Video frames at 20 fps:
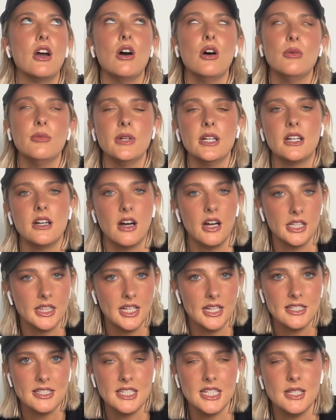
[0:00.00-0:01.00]
oh my god,
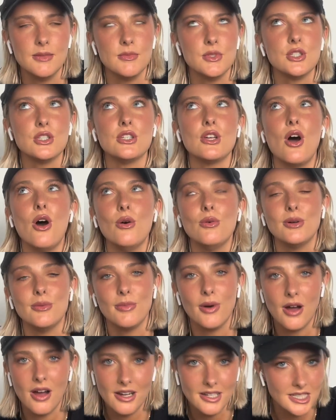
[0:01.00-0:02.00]
that seems so
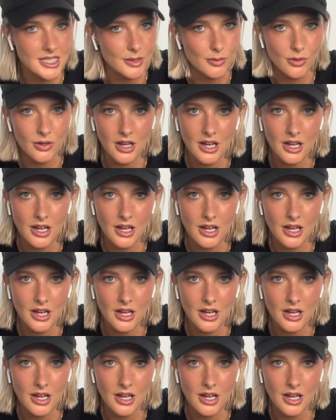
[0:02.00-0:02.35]
impossible.